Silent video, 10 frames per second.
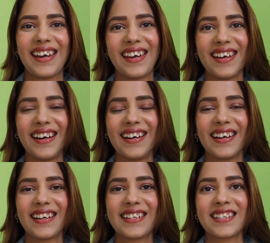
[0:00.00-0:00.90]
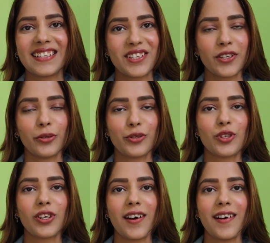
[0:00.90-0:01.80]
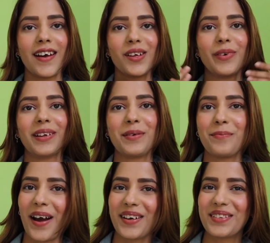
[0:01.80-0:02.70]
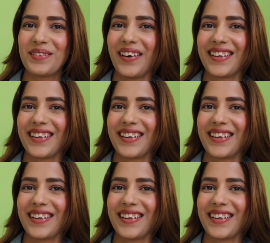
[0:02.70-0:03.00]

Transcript: Hey guys, it's Anushtha and welcome back to my